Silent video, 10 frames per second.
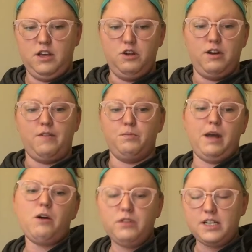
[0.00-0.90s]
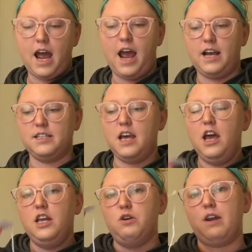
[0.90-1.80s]
You can have them count the tags.
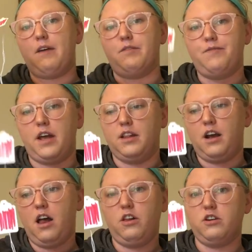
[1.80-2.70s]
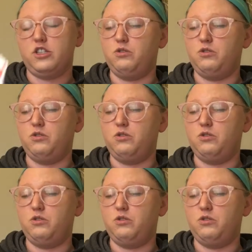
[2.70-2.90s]
You can have them find the colors.